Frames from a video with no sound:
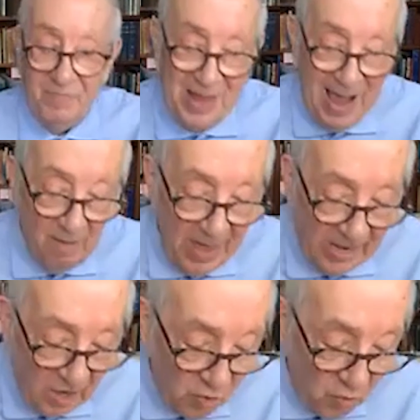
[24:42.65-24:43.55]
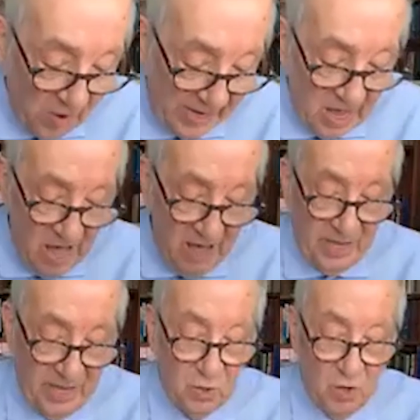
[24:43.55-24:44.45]
I'll make a quick
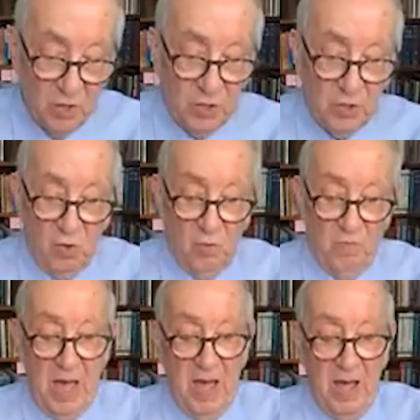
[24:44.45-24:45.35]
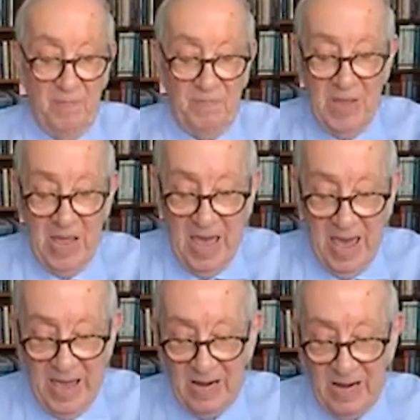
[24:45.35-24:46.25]
comment also,
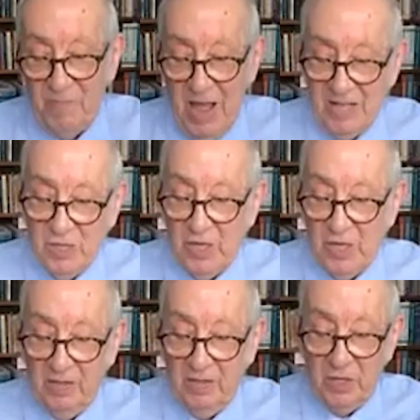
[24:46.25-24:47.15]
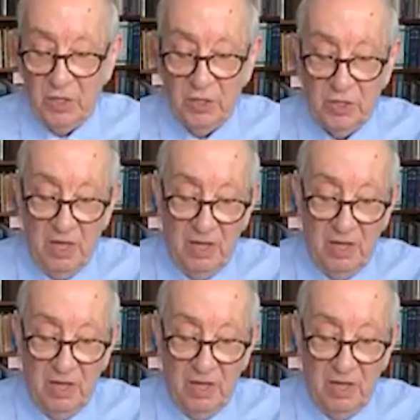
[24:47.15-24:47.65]
and I'm not saying this